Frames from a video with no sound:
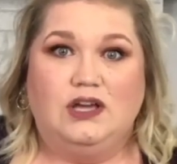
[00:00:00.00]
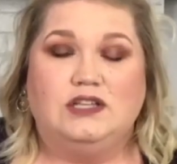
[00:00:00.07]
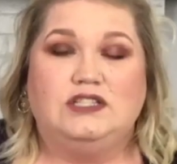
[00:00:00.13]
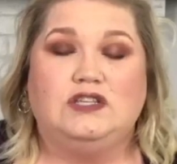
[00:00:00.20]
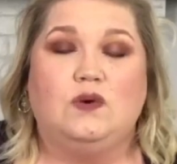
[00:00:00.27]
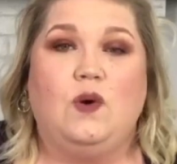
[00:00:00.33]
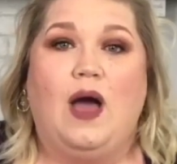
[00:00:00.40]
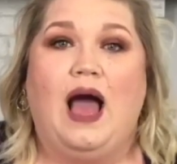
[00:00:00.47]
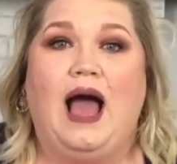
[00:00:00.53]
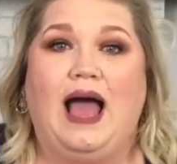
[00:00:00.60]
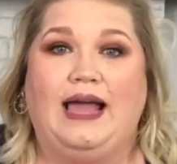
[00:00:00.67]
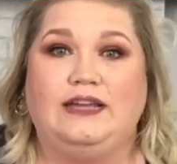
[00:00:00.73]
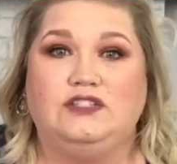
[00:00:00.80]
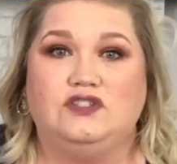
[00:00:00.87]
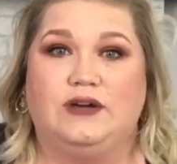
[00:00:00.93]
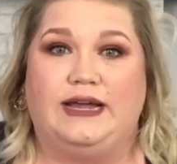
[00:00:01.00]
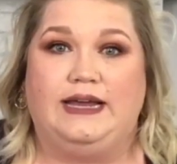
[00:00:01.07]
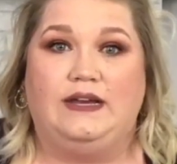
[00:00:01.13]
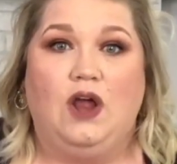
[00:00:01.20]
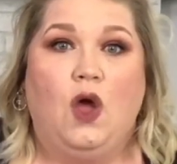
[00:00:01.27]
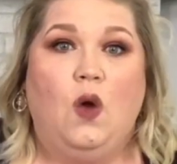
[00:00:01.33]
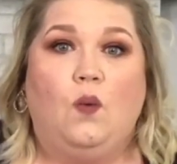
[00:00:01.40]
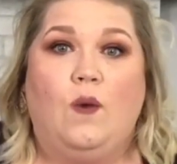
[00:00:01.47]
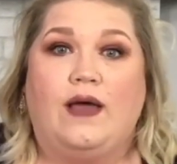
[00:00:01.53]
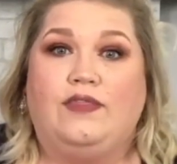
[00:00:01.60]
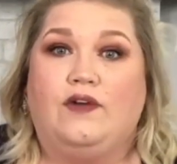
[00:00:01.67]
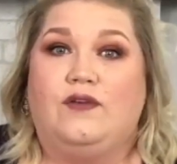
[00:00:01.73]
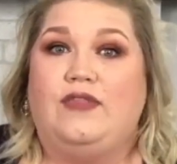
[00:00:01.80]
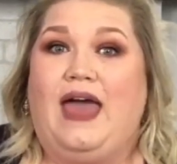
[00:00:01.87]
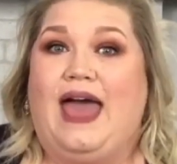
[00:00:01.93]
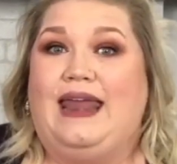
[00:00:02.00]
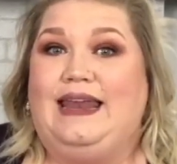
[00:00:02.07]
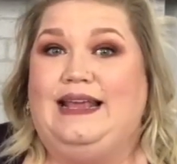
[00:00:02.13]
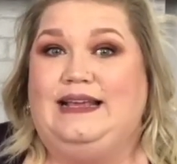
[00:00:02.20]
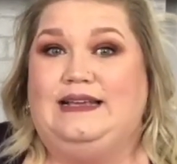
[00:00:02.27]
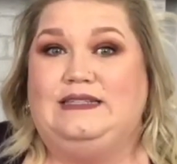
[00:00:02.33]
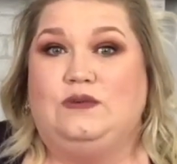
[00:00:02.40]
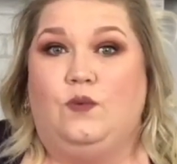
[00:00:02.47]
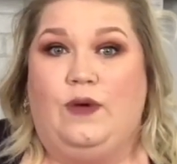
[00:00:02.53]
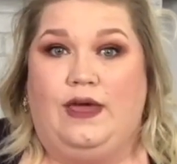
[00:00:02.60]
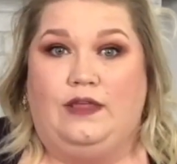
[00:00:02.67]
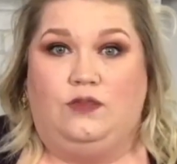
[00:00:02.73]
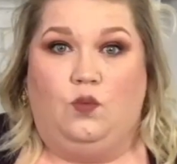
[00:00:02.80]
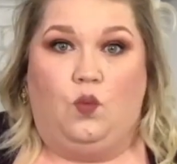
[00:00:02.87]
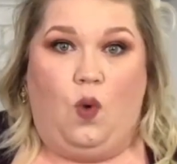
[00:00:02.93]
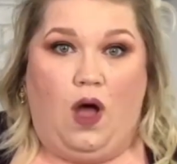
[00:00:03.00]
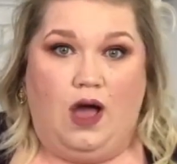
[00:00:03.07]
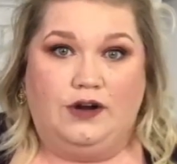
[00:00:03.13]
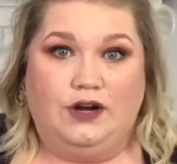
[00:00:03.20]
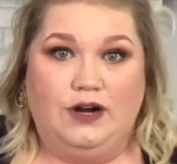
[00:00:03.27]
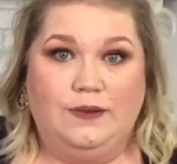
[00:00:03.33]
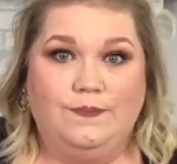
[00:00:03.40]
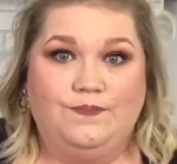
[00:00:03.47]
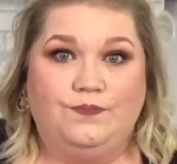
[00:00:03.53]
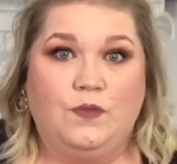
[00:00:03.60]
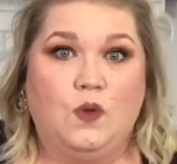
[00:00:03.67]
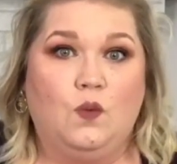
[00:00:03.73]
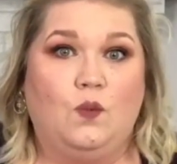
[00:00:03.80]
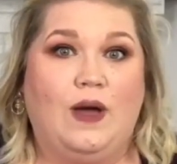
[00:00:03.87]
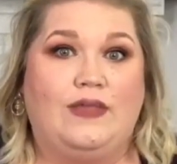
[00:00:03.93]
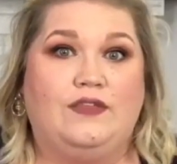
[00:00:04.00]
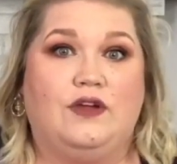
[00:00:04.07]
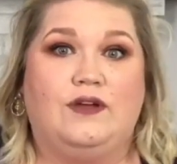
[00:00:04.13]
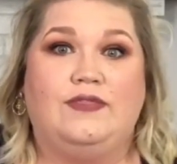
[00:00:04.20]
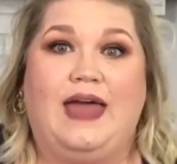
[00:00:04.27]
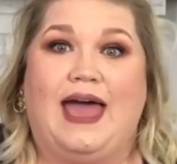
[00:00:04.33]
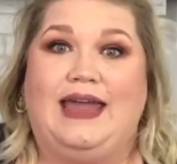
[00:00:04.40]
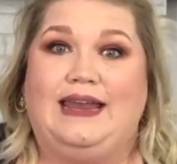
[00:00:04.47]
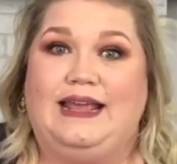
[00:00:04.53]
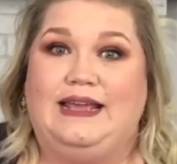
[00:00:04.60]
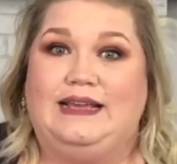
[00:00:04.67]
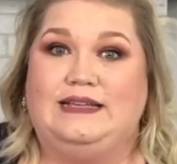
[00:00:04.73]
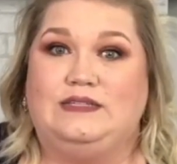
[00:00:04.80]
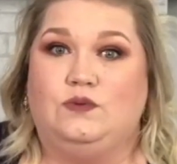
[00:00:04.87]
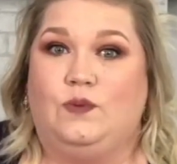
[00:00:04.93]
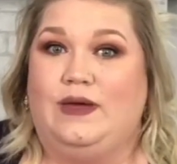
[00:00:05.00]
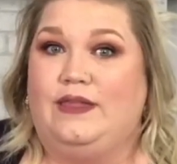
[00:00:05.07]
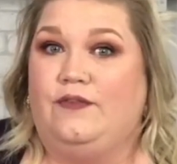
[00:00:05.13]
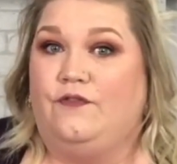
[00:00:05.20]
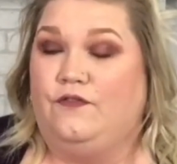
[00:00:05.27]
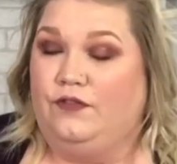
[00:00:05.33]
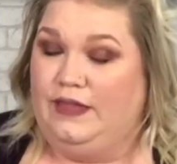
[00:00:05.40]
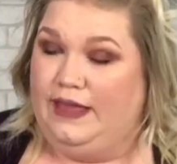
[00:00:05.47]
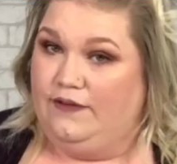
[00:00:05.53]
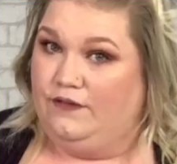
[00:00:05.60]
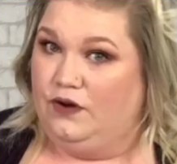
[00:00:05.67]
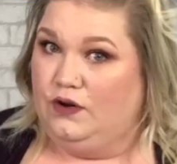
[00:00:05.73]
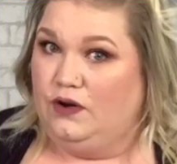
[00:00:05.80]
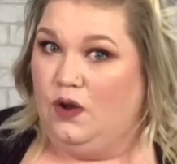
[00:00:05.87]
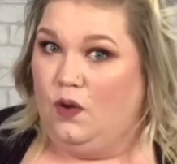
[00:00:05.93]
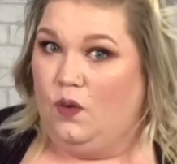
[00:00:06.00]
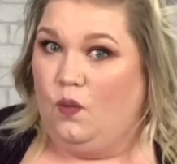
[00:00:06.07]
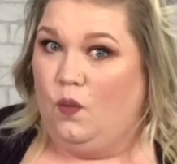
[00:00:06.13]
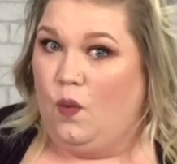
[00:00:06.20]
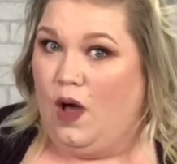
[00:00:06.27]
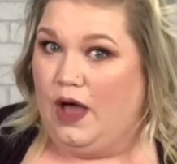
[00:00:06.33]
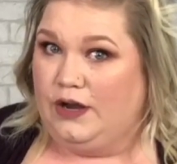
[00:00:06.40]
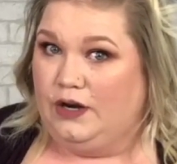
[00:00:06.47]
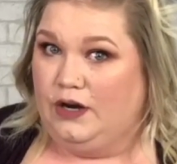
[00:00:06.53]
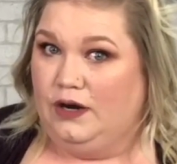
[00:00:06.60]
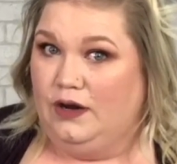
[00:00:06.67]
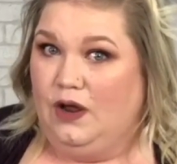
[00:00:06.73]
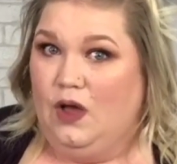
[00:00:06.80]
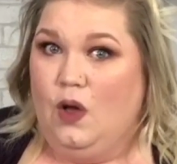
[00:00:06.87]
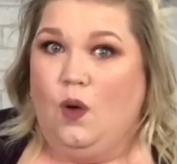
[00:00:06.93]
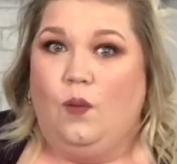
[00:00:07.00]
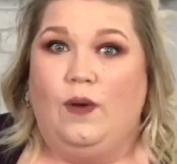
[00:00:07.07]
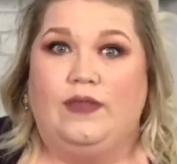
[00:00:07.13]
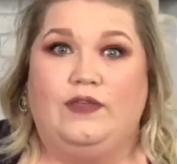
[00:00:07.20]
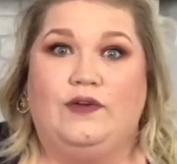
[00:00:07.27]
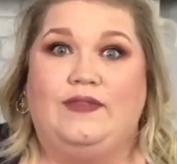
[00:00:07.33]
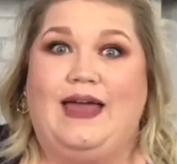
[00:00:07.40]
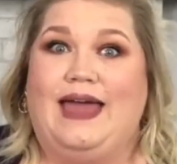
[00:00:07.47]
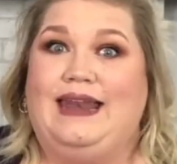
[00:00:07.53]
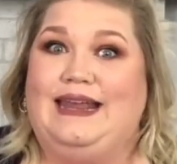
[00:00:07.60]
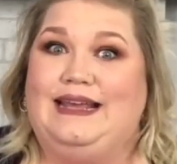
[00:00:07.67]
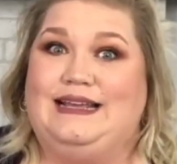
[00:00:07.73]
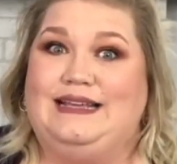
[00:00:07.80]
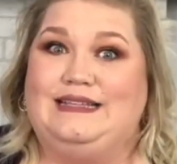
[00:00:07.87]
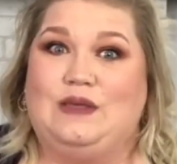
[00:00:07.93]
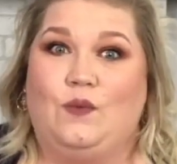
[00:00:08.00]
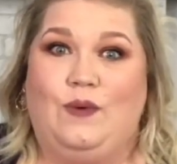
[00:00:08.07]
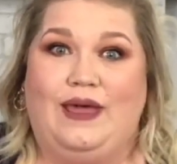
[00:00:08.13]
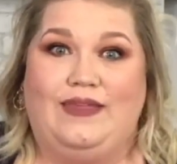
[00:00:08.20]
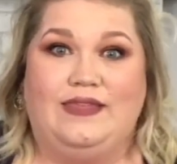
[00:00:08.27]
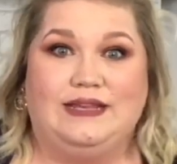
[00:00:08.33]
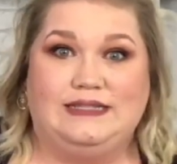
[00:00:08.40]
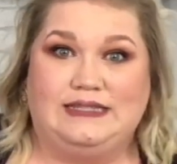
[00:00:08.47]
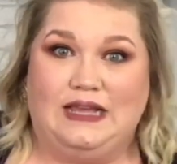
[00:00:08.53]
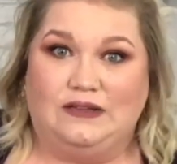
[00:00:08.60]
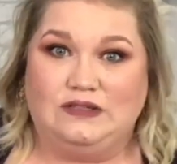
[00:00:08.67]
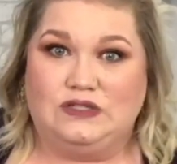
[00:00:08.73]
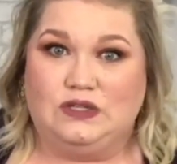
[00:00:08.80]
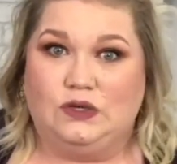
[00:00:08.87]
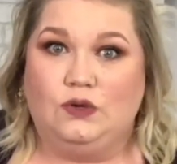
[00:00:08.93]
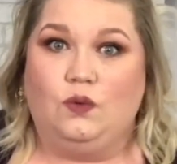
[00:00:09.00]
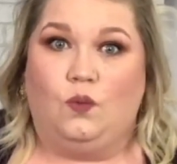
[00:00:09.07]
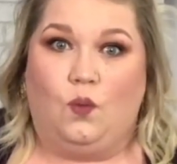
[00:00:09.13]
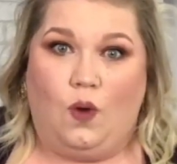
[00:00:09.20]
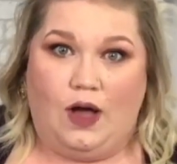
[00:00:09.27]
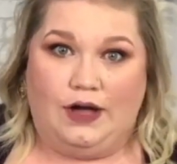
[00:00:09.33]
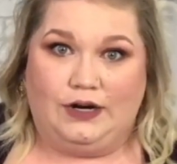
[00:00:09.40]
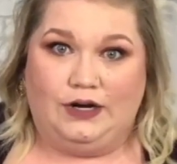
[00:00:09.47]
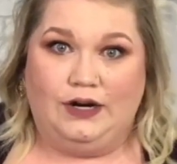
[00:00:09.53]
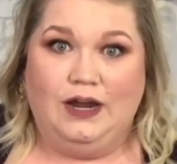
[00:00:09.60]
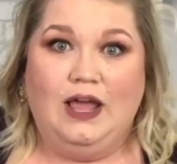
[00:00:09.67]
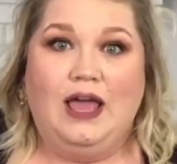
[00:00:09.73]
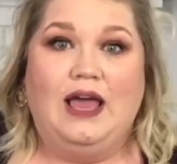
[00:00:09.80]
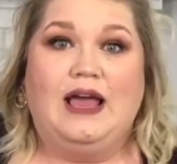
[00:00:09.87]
So hydrate, whether that is with water, whether that is with flavored water, whether that is with seltzer water.